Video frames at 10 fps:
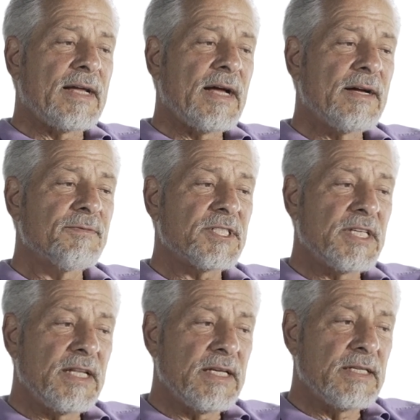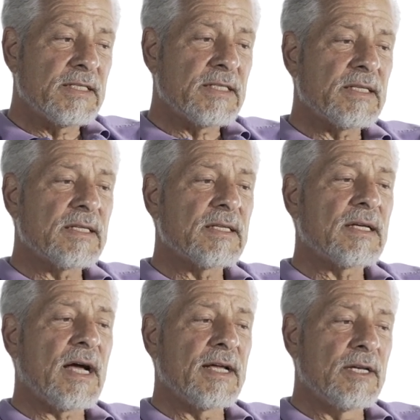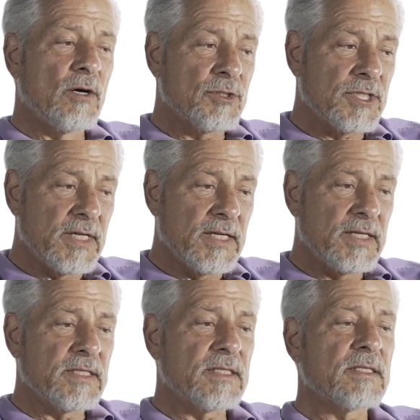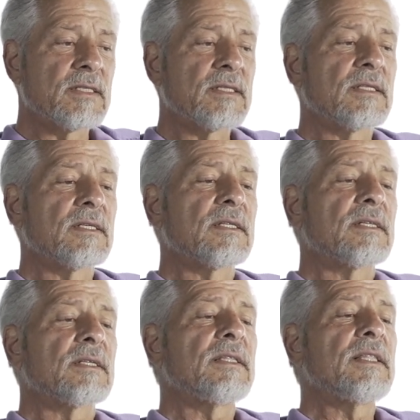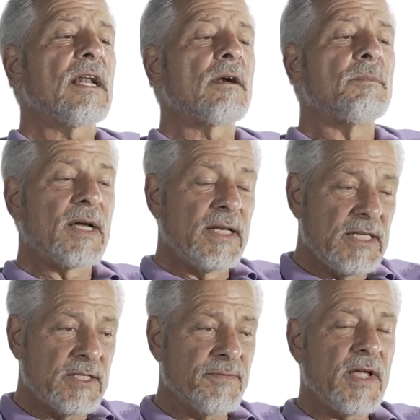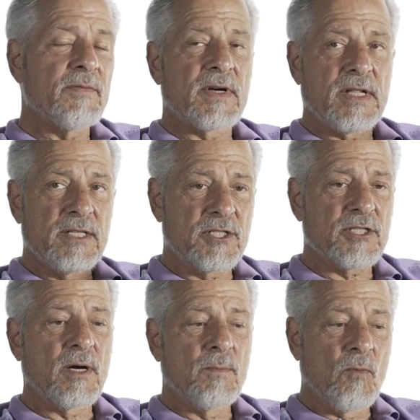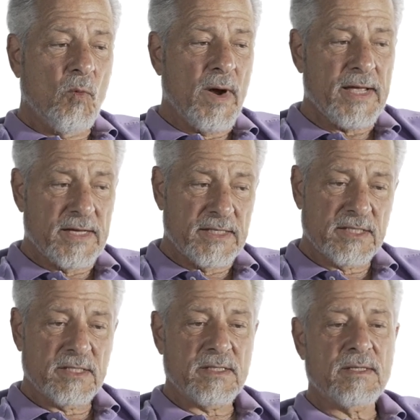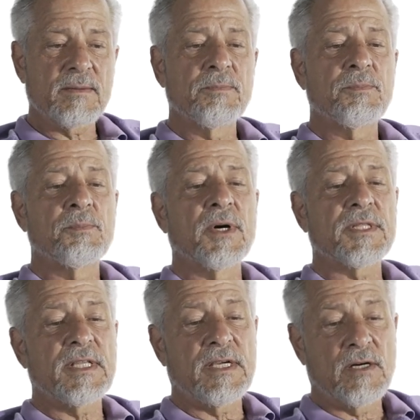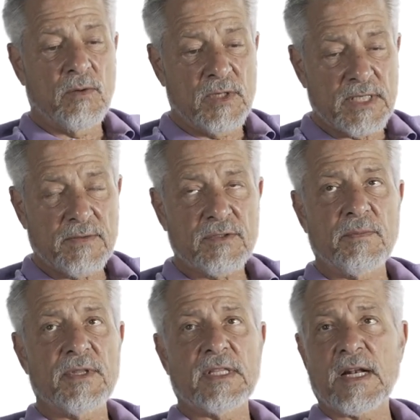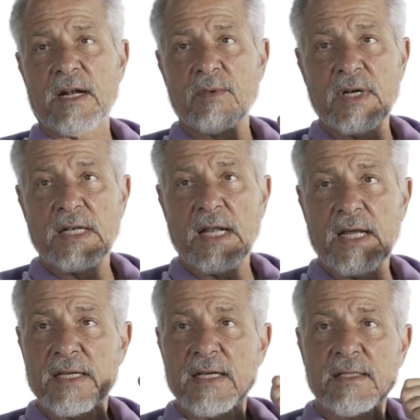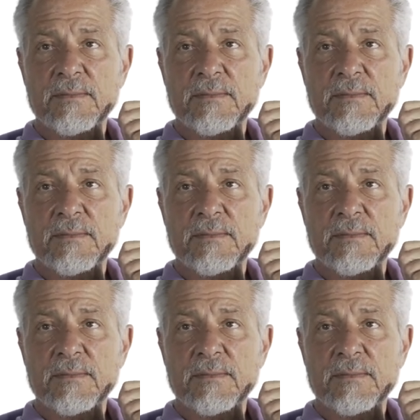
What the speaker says: have cities, I know cities that are my least favorite in some ways, but they always have something that I really like.